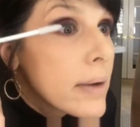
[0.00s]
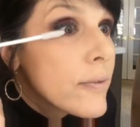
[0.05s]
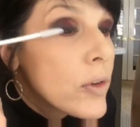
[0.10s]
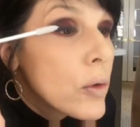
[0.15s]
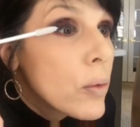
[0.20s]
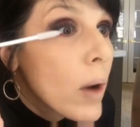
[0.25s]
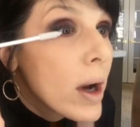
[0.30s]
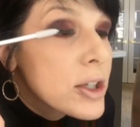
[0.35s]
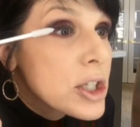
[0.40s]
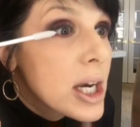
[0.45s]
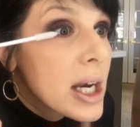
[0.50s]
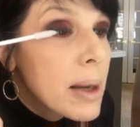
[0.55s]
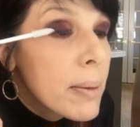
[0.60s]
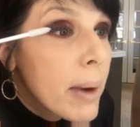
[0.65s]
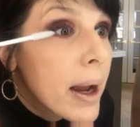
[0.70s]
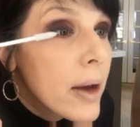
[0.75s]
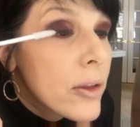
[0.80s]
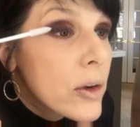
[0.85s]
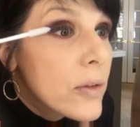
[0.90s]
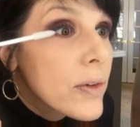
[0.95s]
If you watched any of
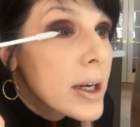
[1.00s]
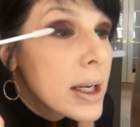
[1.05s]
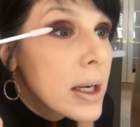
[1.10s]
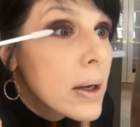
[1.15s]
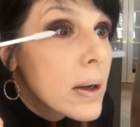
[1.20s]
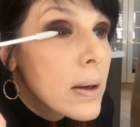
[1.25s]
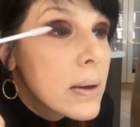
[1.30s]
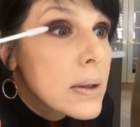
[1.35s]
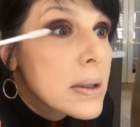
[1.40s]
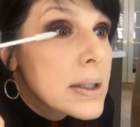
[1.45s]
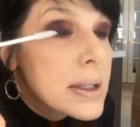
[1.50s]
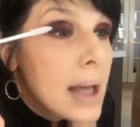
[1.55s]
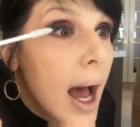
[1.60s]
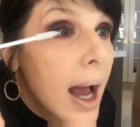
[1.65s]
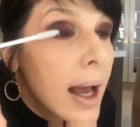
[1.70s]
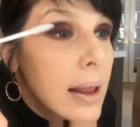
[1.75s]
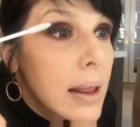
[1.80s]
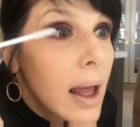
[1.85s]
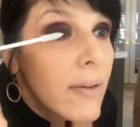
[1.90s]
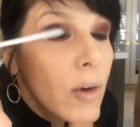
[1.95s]
my other videos,
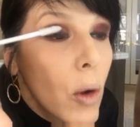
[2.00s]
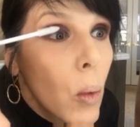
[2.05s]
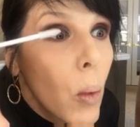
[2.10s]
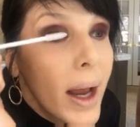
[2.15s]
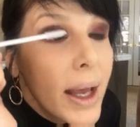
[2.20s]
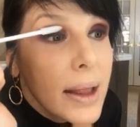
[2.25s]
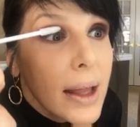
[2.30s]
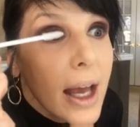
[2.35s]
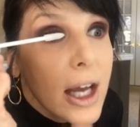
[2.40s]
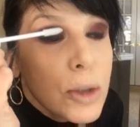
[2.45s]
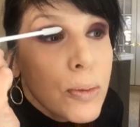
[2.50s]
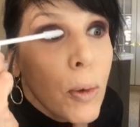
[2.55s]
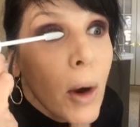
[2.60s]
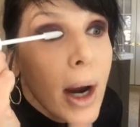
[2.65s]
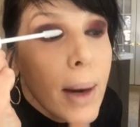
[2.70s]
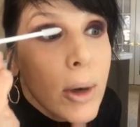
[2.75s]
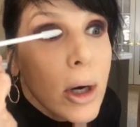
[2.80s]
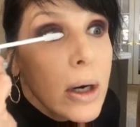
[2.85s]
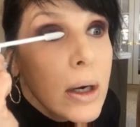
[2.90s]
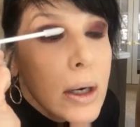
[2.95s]
I love a white lash
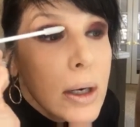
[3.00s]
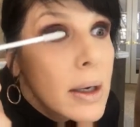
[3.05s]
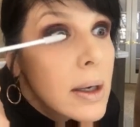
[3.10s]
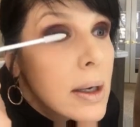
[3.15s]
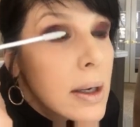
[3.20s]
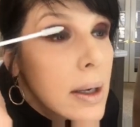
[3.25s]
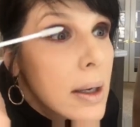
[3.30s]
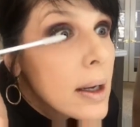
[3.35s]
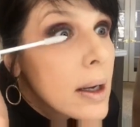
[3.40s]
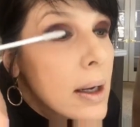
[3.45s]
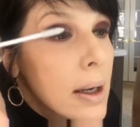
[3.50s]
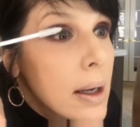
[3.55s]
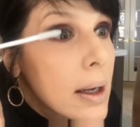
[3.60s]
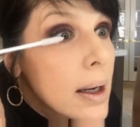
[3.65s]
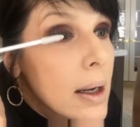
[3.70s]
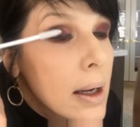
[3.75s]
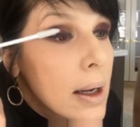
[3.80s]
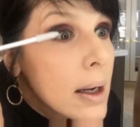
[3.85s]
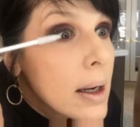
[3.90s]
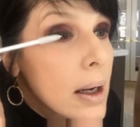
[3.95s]
primer.
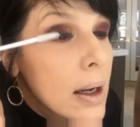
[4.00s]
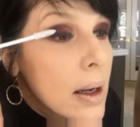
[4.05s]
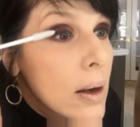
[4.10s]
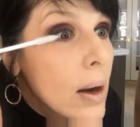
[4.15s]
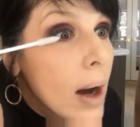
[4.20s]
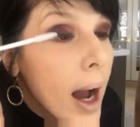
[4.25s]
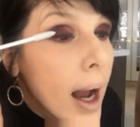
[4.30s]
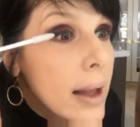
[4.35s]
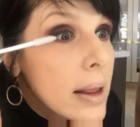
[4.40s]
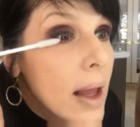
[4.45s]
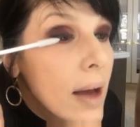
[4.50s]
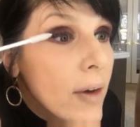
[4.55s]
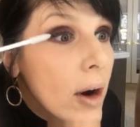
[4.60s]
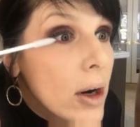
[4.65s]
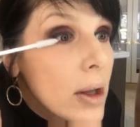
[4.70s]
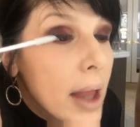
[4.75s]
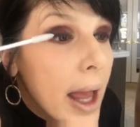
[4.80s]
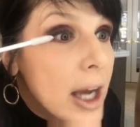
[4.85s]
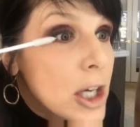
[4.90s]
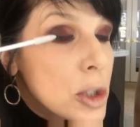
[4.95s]
I love
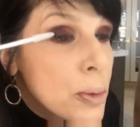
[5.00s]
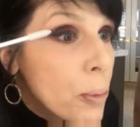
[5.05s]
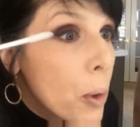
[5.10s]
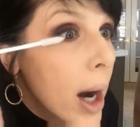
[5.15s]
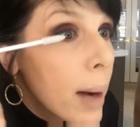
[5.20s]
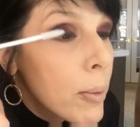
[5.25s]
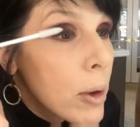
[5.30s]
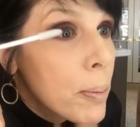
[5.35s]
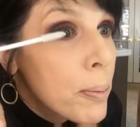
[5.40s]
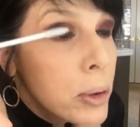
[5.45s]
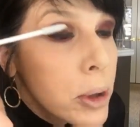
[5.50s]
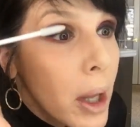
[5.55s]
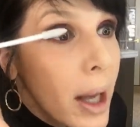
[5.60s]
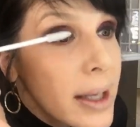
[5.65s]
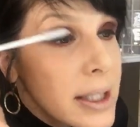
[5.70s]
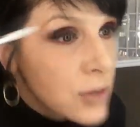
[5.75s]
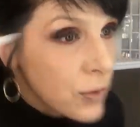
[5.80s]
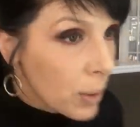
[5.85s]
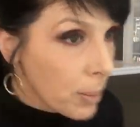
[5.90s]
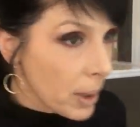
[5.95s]
our Lash Primer
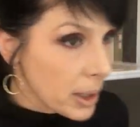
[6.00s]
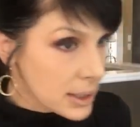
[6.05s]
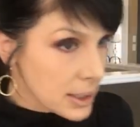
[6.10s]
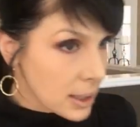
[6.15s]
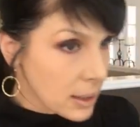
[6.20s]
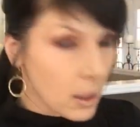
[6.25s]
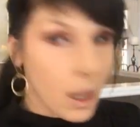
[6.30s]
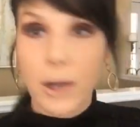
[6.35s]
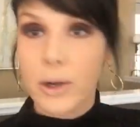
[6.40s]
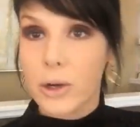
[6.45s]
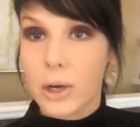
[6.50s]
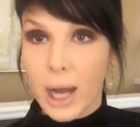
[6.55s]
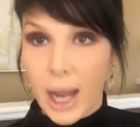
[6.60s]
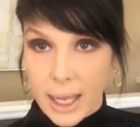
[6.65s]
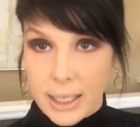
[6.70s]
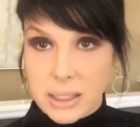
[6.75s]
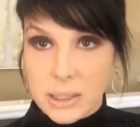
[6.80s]
Plus from Estee Lauder